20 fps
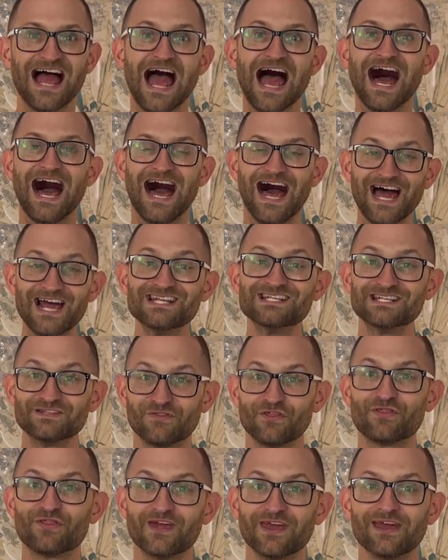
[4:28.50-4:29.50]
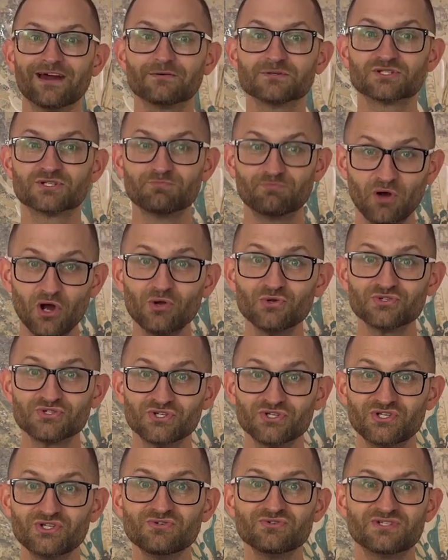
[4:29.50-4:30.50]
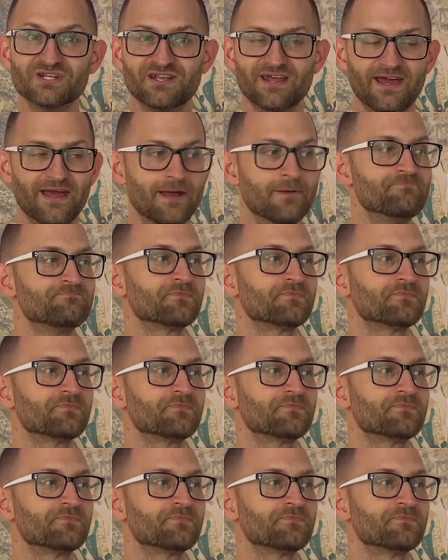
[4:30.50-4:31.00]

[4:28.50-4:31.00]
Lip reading: I did the thing I was supposed to do today.